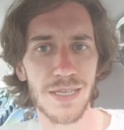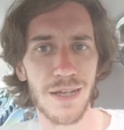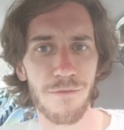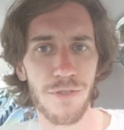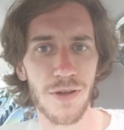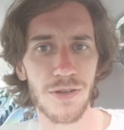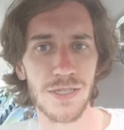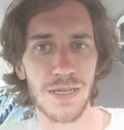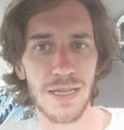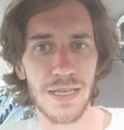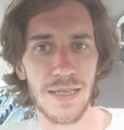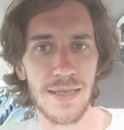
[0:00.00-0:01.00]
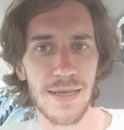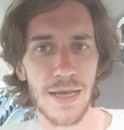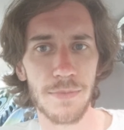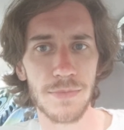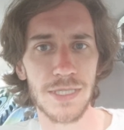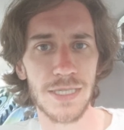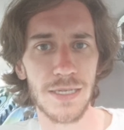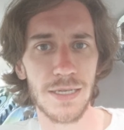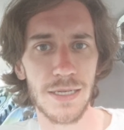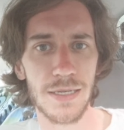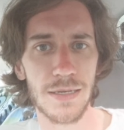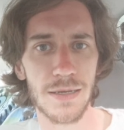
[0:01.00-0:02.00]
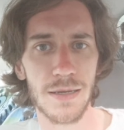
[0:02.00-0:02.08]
if there's an EMT,